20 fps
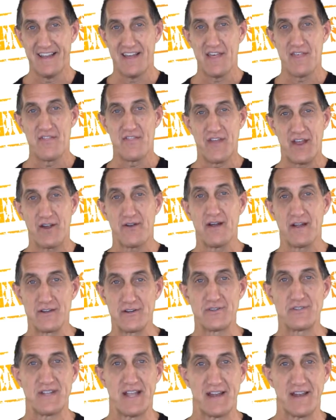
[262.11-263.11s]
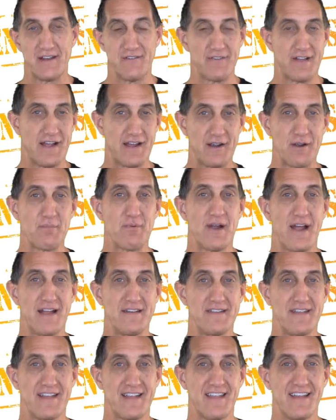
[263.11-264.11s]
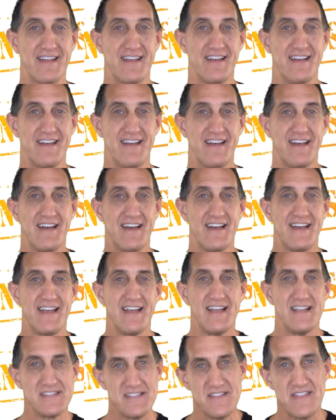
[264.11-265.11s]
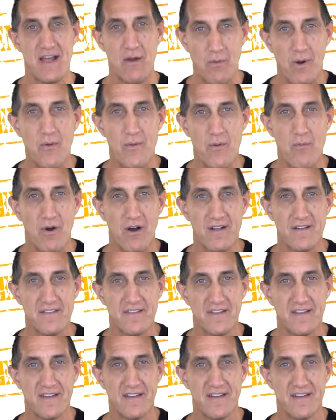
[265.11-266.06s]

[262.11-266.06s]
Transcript: their understanding of chiropractic. Isn't that what we want?